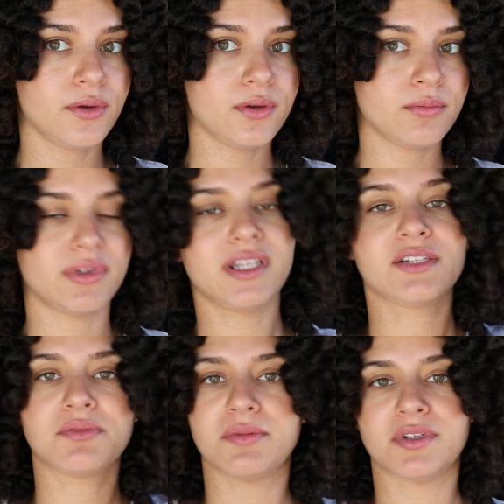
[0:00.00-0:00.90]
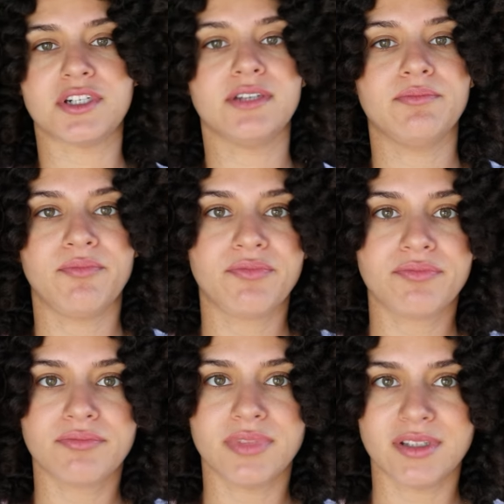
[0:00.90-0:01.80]
But that's pretty much it.
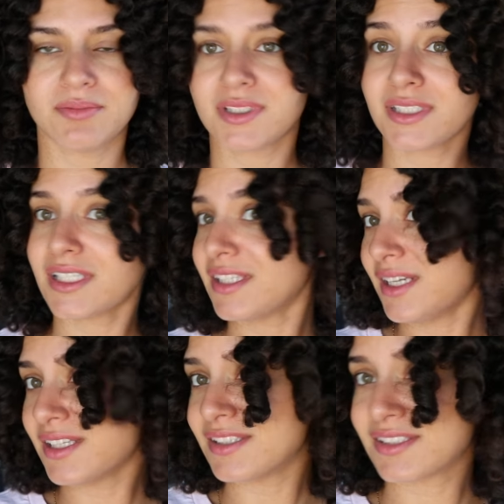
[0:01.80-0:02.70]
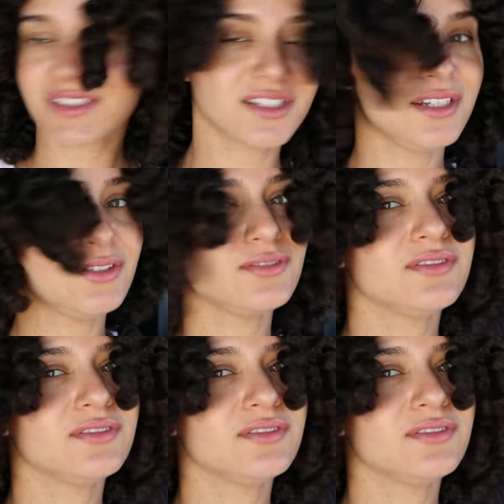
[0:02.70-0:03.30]
But besides that, yeah, this is cute.